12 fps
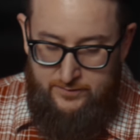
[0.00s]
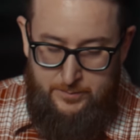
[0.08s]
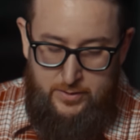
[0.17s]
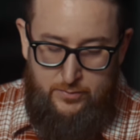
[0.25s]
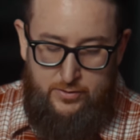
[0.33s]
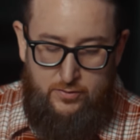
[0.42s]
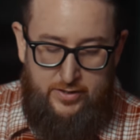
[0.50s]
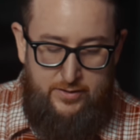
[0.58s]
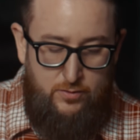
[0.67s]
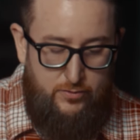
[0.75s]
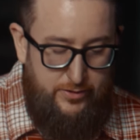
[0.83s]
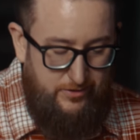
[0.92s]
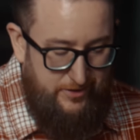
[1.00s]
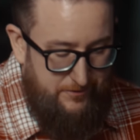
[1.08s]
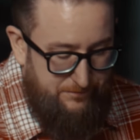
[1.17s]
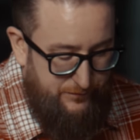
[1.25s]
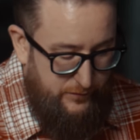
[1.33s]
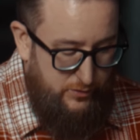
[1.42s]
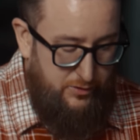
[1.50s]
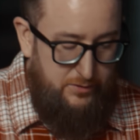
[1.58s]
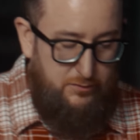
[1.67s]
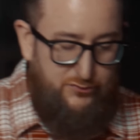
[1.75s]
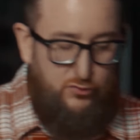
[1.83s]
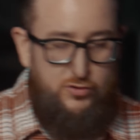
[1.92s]
From here, we're going to go ahead and oil it you
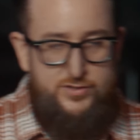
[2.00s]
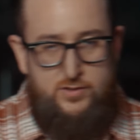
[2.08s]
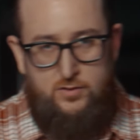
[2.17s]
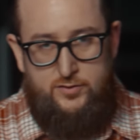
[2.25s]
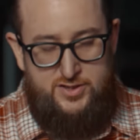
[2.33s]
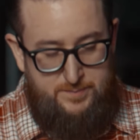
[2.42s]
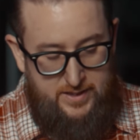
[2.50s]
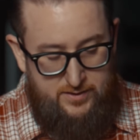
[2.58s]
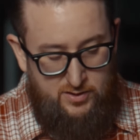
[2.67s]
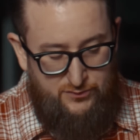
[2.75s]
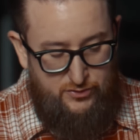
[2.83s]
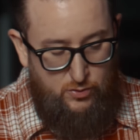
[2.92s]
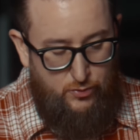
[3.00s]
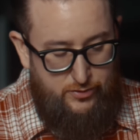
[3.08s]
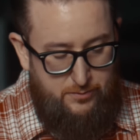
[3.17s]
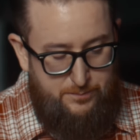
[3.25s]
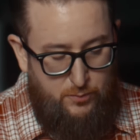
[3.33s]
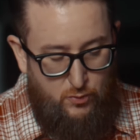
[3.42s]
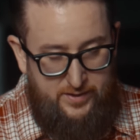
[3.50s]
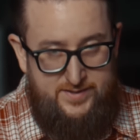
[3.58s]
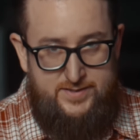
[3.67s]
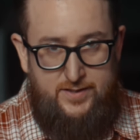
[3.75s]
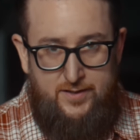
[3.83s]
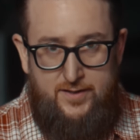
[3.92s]
can refer to your owner's manual for the oil
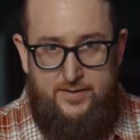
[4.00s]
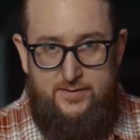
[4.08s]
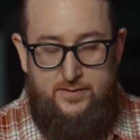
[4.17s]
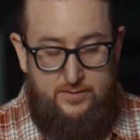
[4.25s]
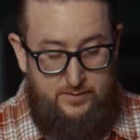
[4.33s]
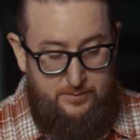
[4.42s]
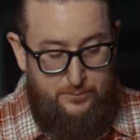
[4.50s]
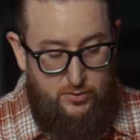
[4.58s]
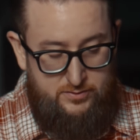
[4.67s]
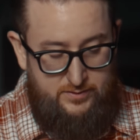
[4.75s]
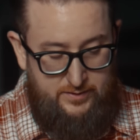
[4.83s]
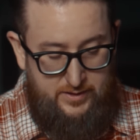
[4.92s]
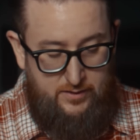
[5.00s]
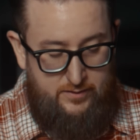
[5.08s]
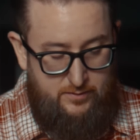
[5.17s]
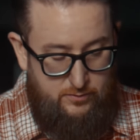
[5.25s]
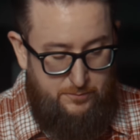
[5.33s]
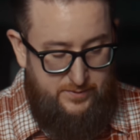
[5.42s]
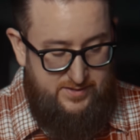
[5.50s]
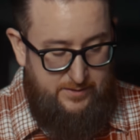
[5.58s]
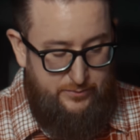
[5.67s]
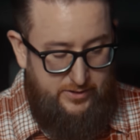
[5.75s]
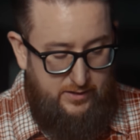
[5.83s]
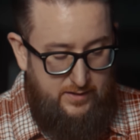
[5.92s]
points on the bolt carrier group
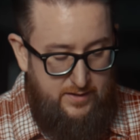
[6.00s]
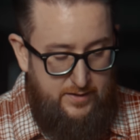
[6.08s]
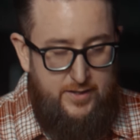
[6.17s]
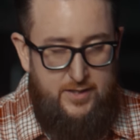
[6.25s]
assembly.